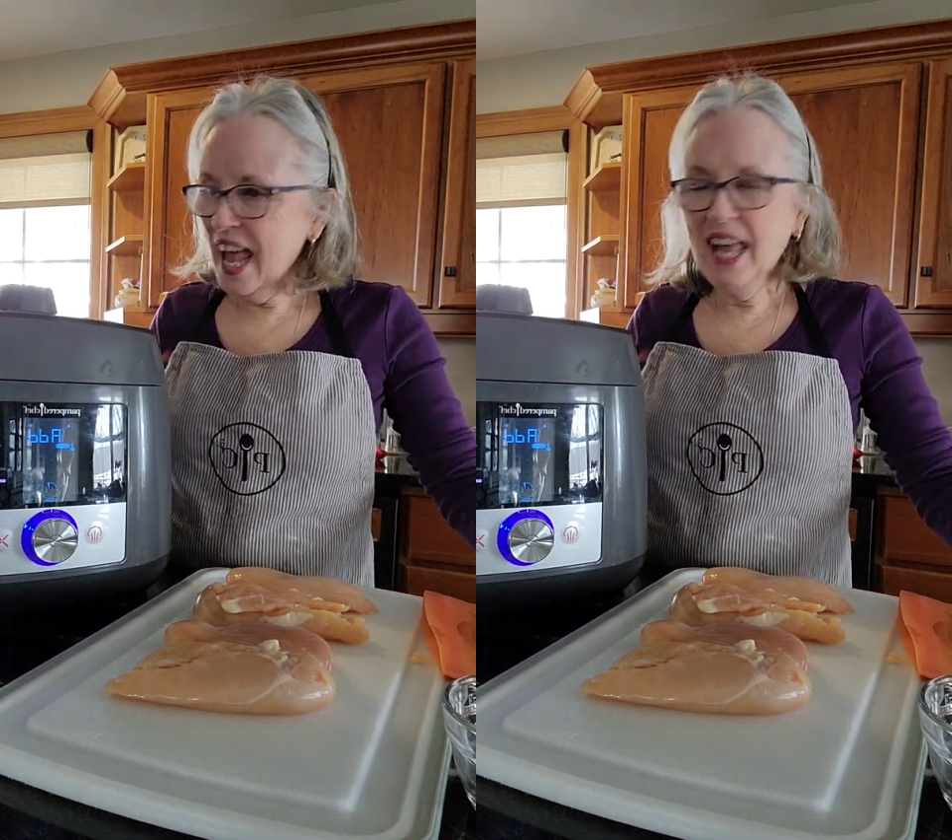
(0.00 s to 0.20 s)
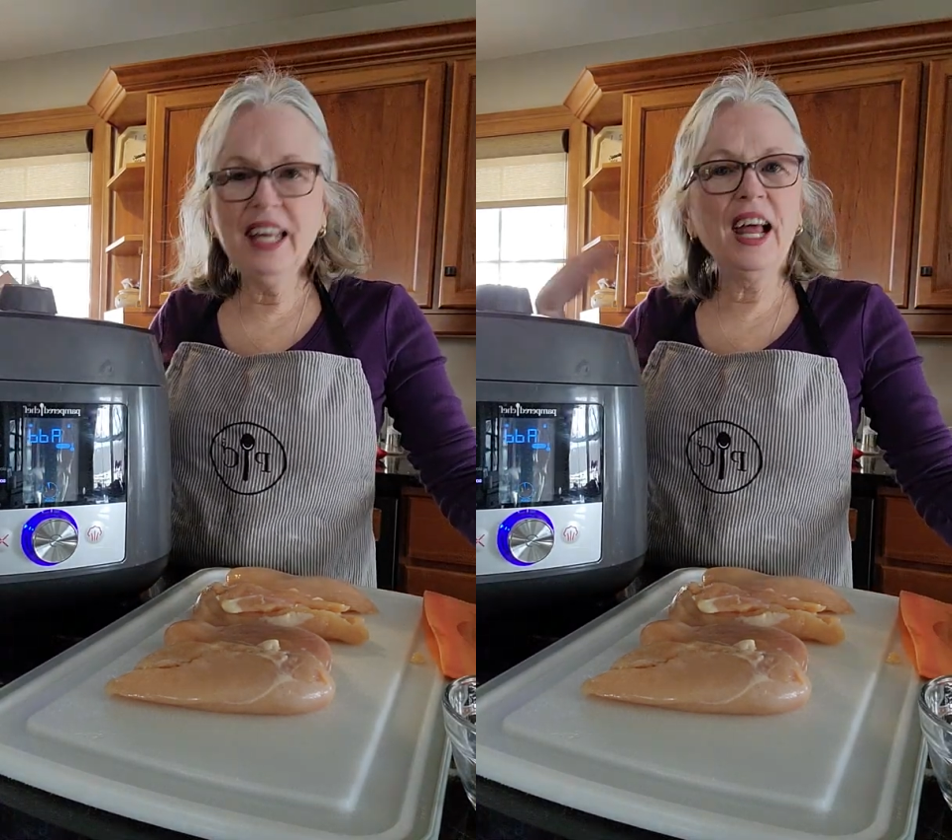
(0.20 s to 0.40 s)

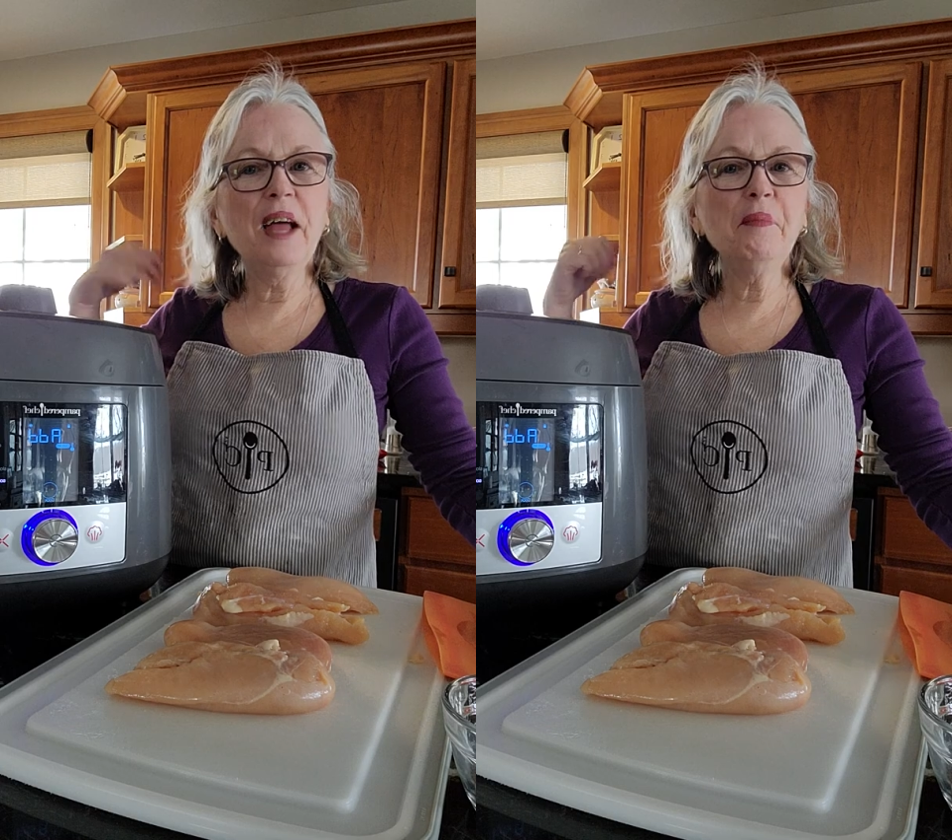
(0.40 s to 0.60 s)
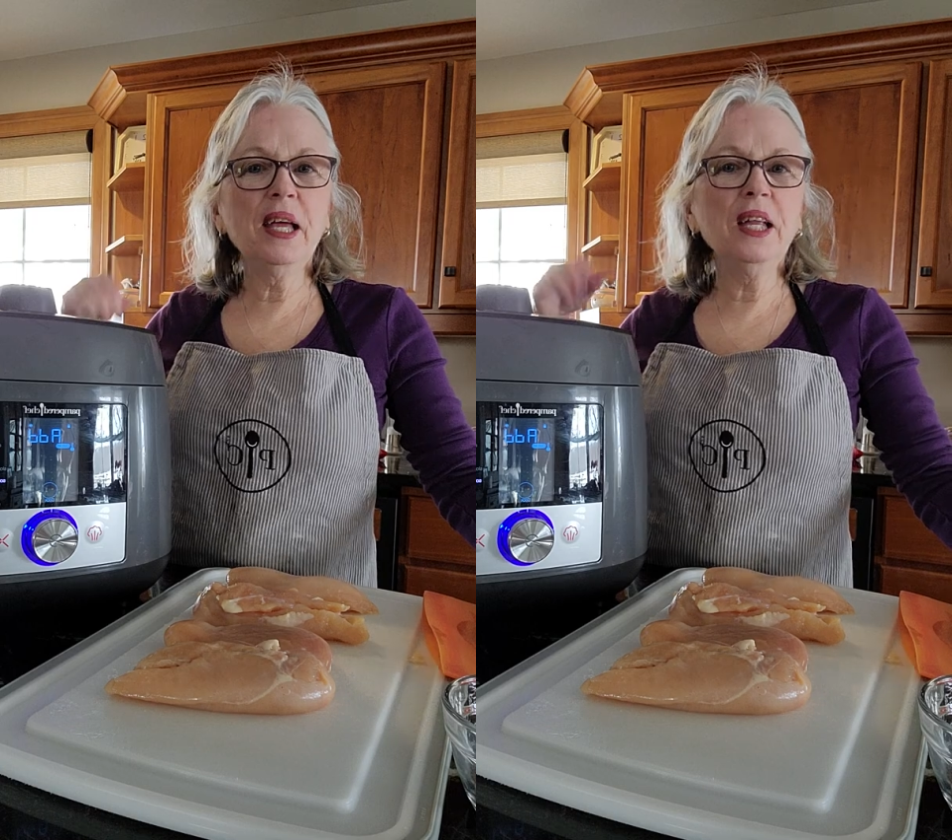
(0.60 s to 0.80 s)
and
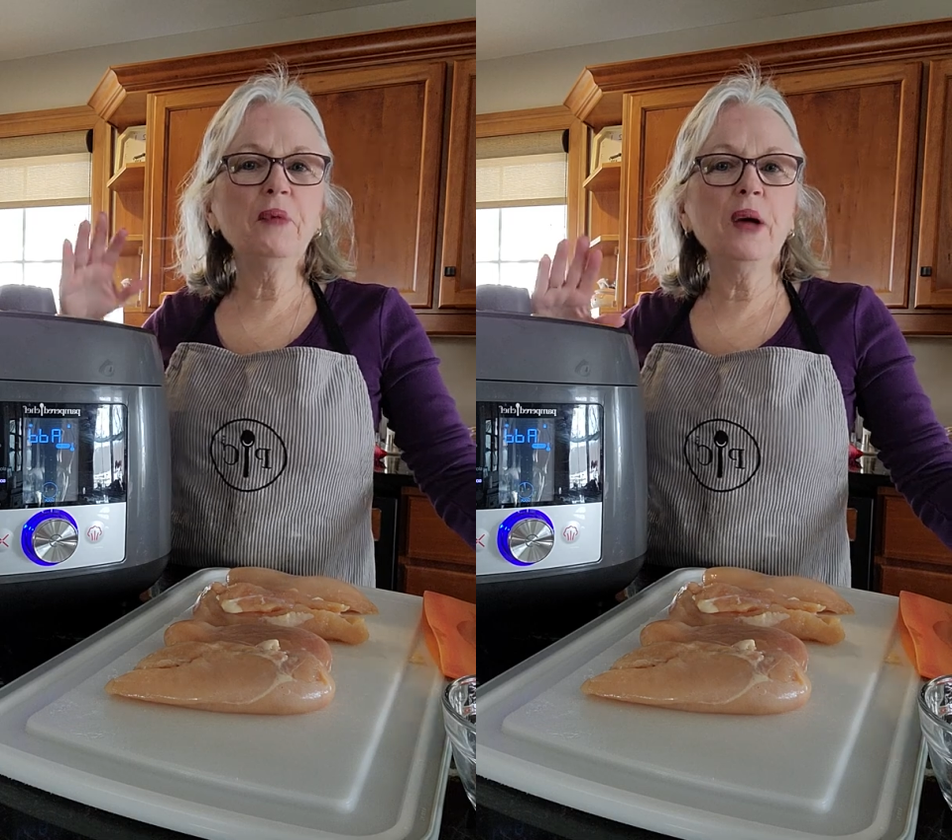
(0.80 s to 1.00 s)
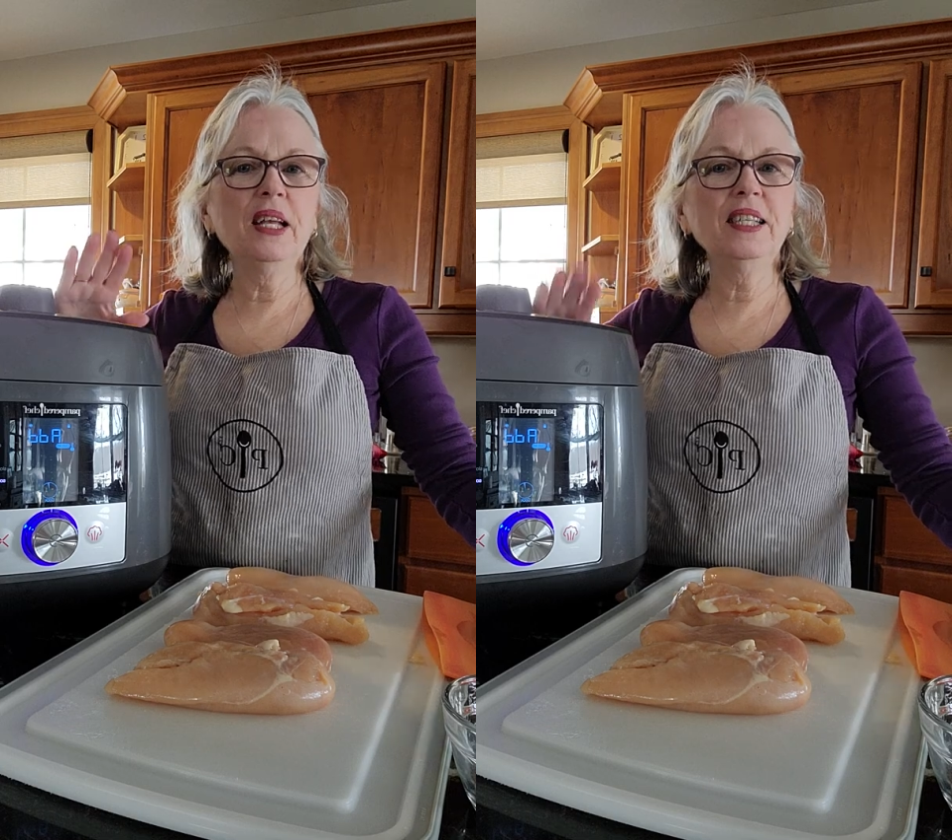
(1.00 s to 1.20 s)
I'm getting
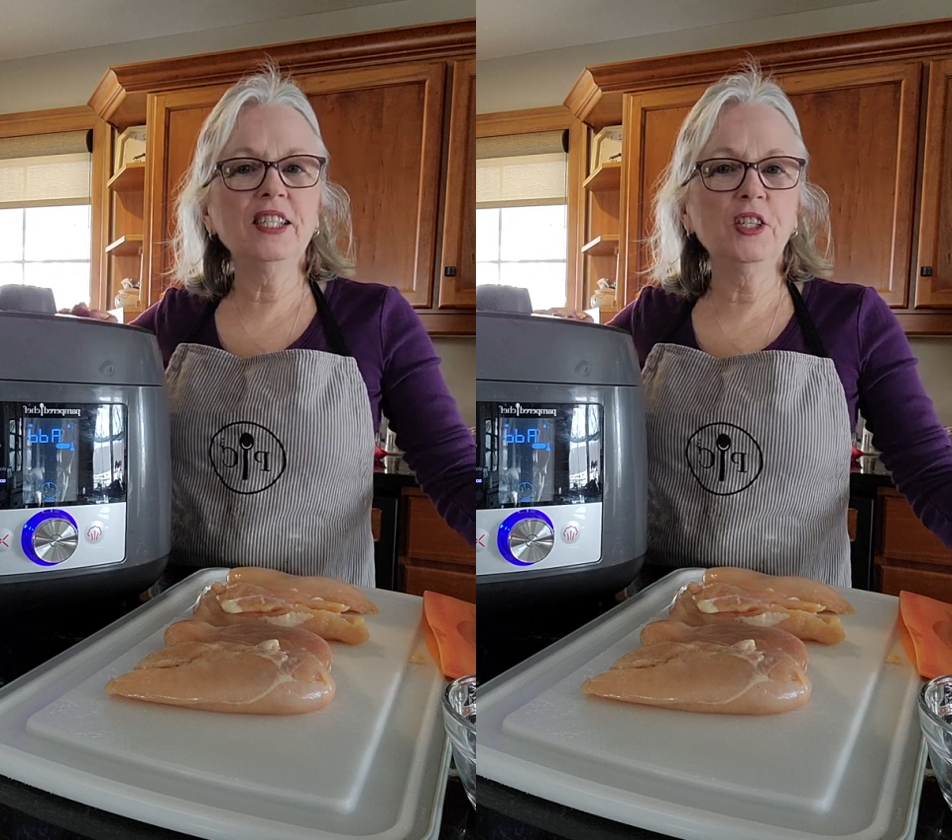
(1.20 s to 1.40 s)
ready to